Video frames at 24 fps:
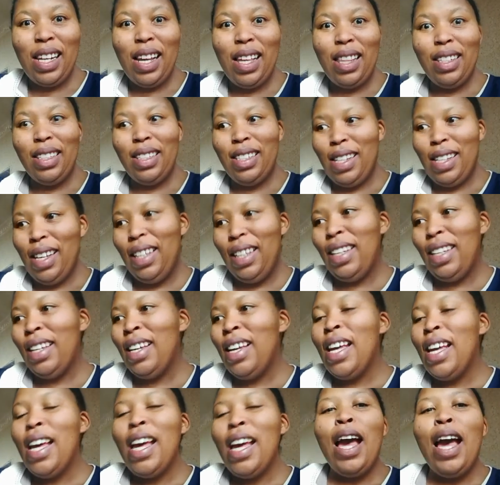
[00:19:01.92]
day.
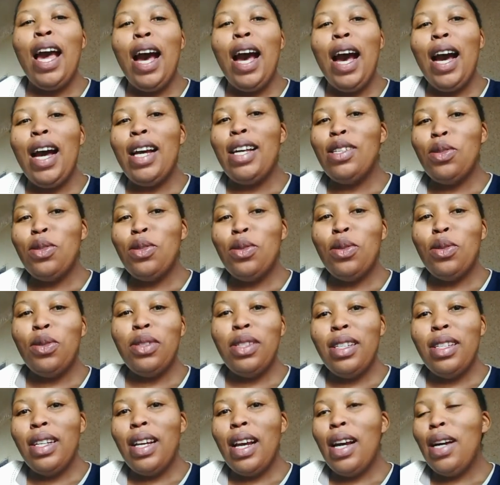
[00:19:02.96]
I sorted
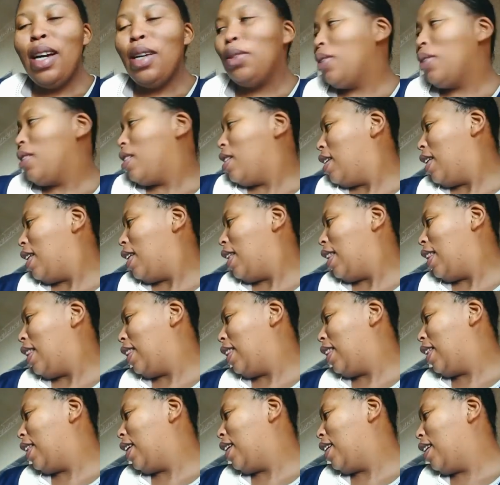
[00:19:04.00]
out the
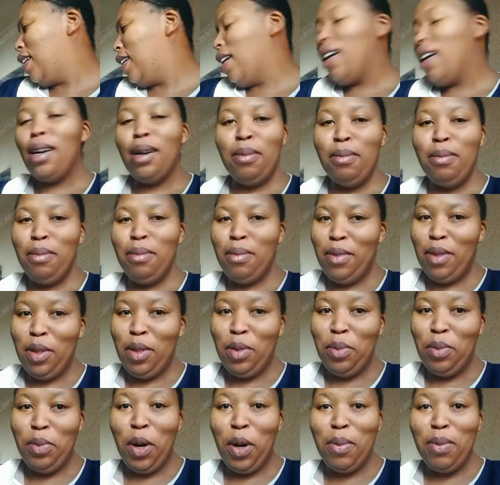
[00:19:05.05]

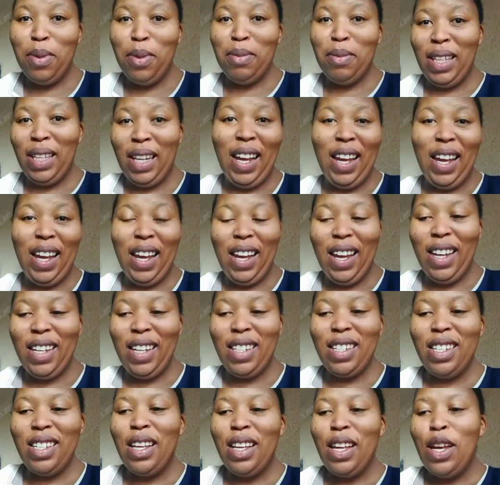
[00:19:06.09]
problem that I had,
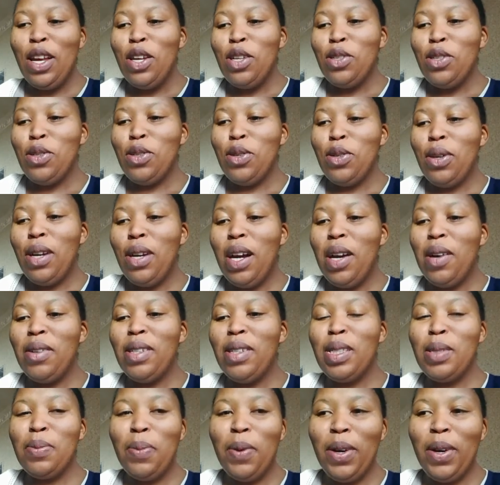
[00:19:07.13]
so now it's
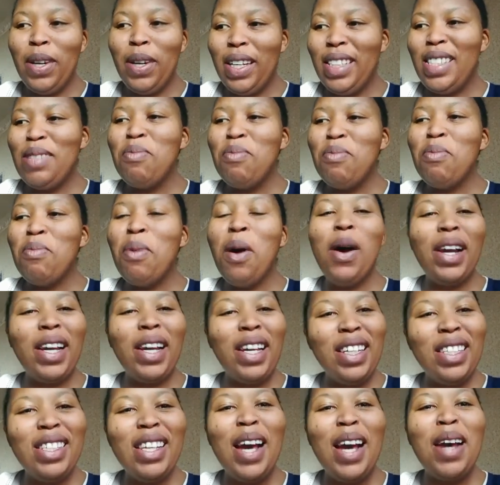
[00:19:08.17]
pockets. Pockets, I
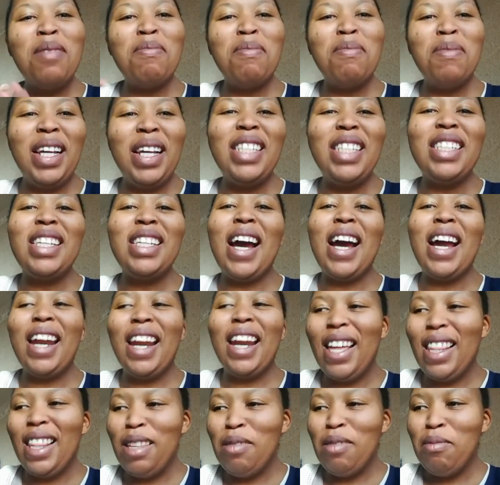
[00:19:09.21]
made another
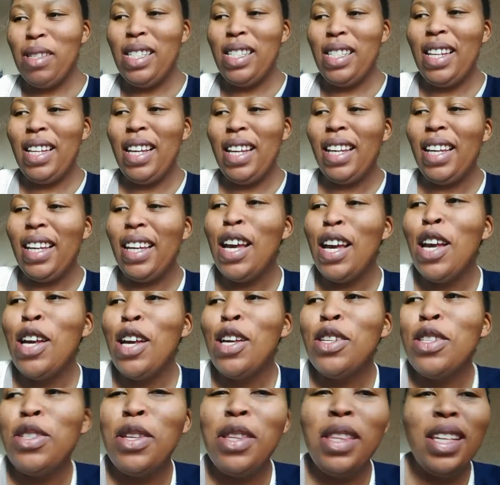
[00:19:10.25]
mistake. So
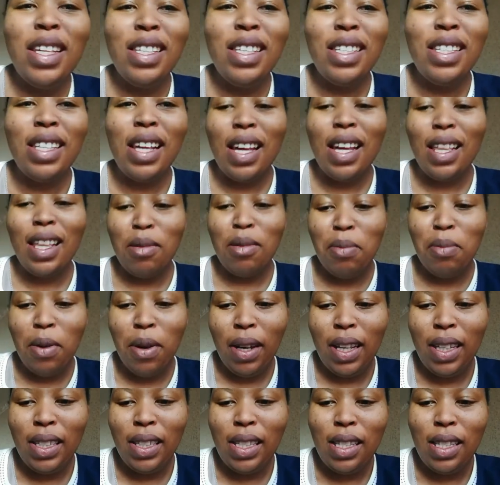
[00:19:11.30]
these are the pockets.
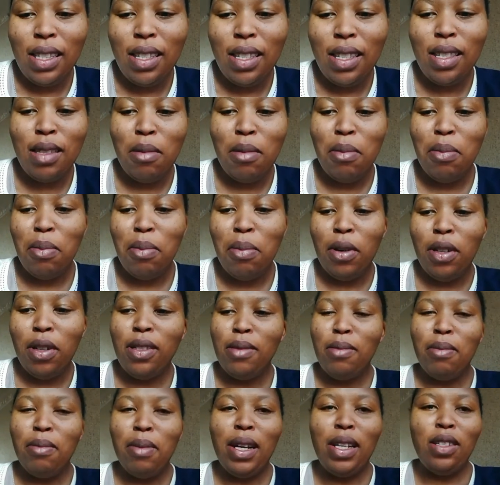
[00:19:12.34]
This is the bottom part
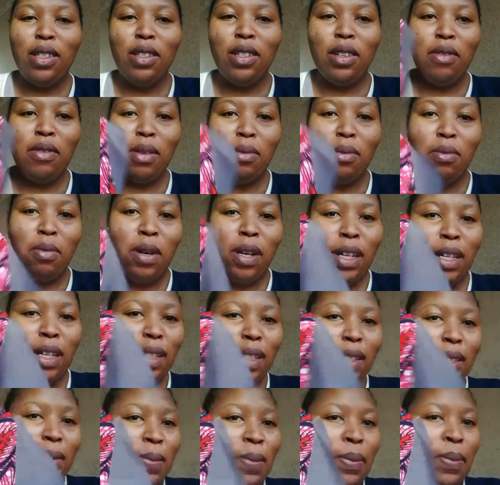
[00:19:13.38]
of the pocket
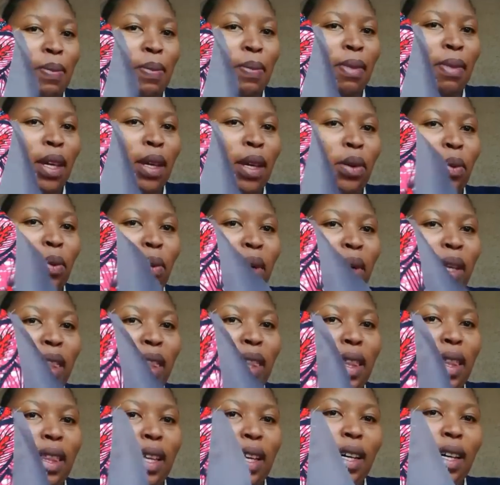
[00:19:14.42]
with
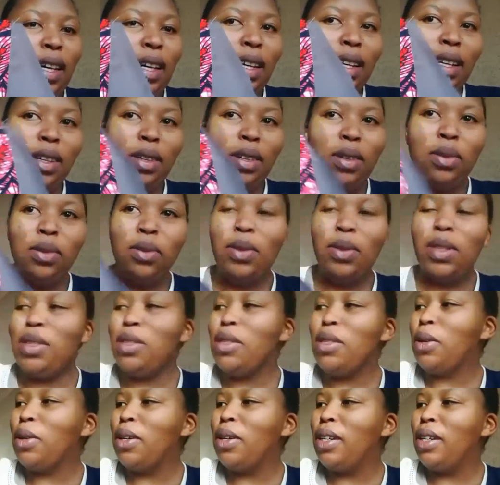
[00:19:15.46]
the, what do they call
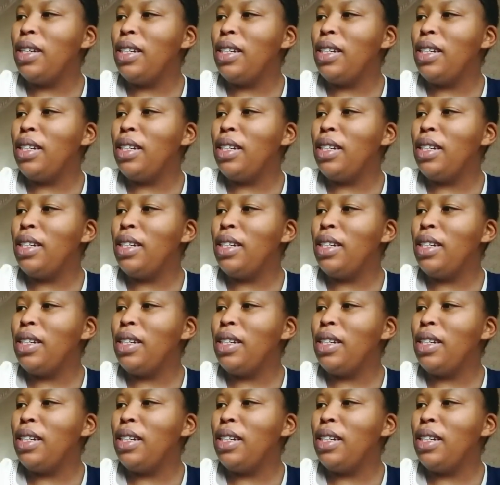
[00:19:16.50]
it,